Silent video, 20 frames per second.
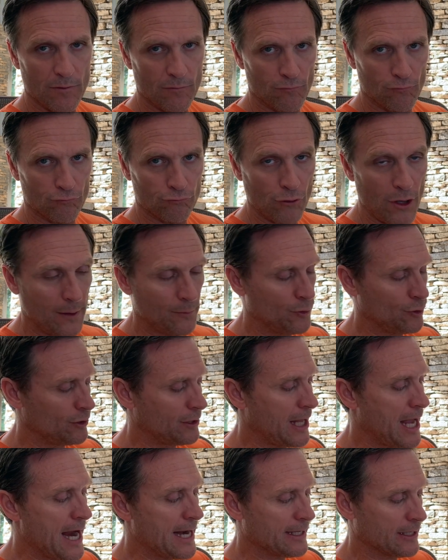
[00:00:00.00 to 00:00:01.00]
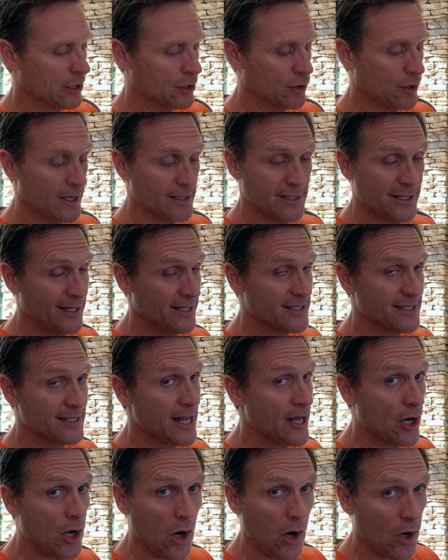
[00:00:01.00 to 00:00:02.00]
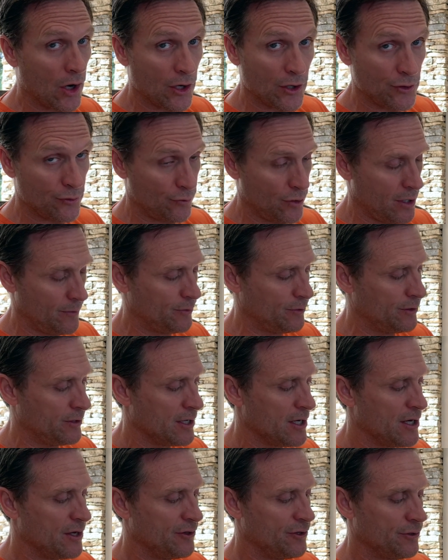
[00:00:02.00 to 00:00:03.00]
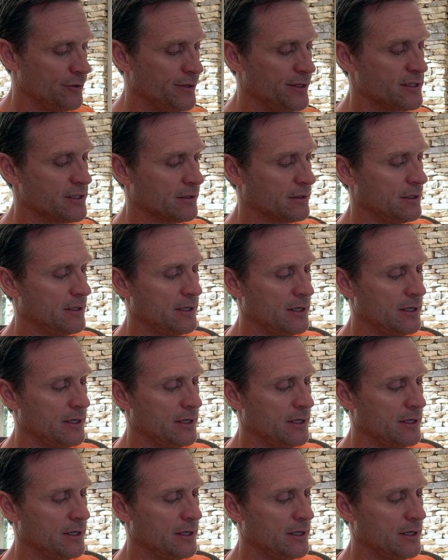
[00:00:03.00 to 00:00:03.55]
rubber lining across it. It's not a hard rubber. There is